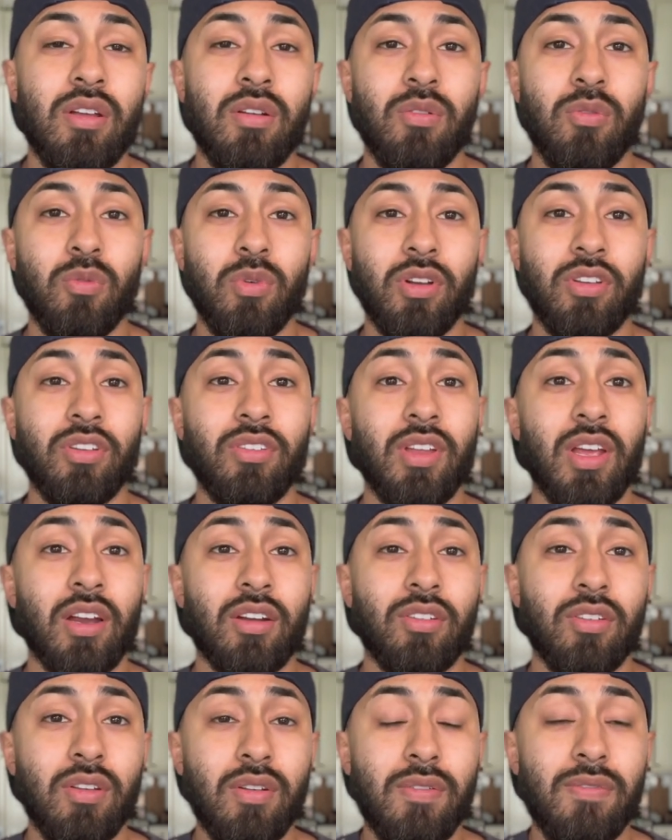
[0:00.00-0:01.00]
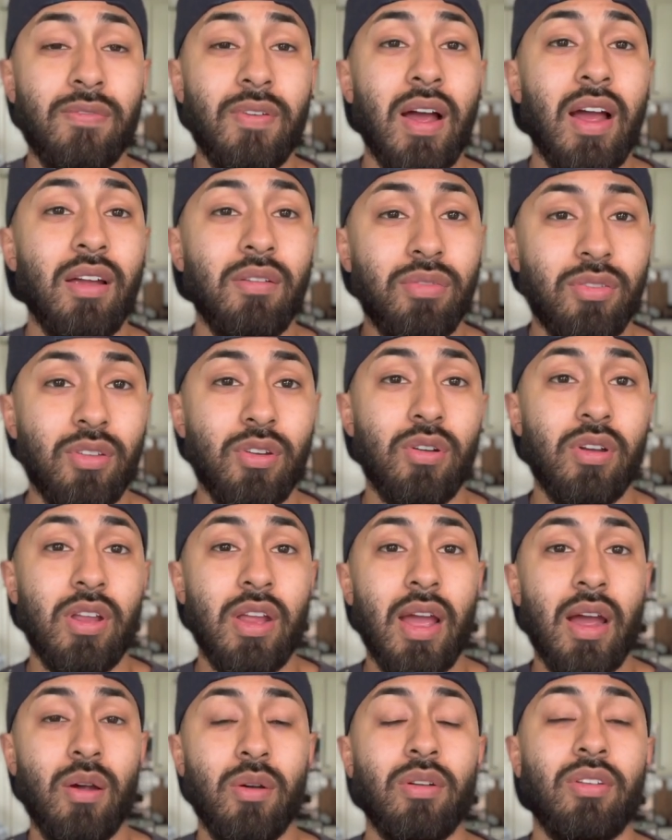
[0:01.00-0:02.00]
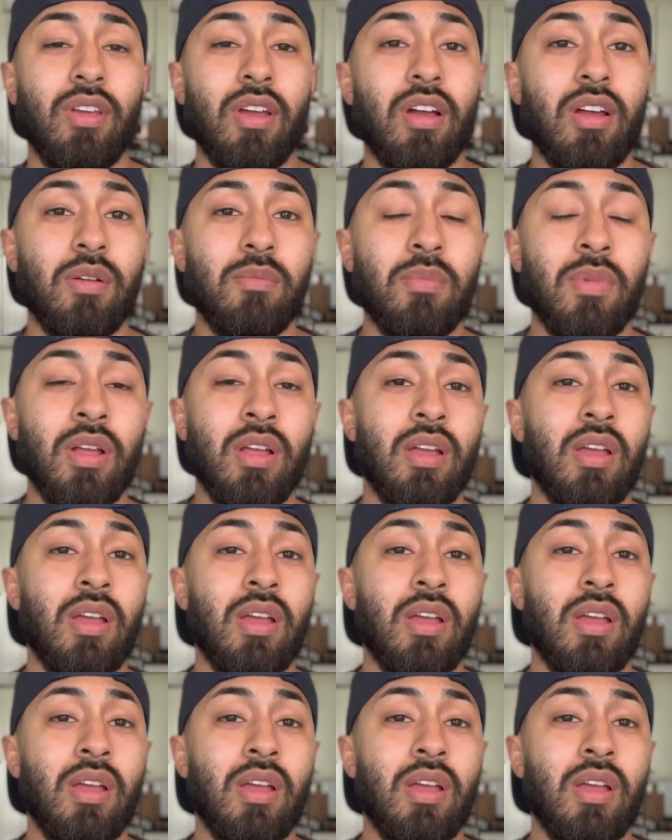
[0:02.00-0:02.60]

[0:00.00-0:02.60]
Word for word: which is actually five thirty our time,